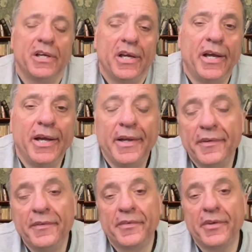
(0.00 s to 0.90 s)

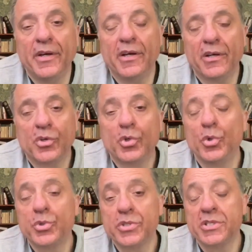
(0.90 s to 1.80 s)
and
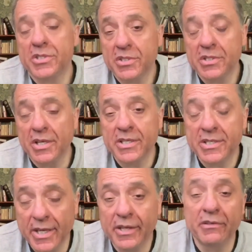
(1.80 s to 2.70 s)
caused a
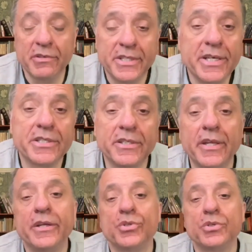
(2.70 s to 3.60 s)
secondary
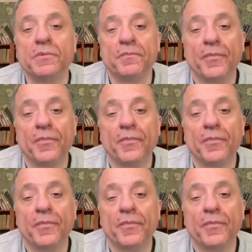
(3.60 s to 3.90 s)
detonation,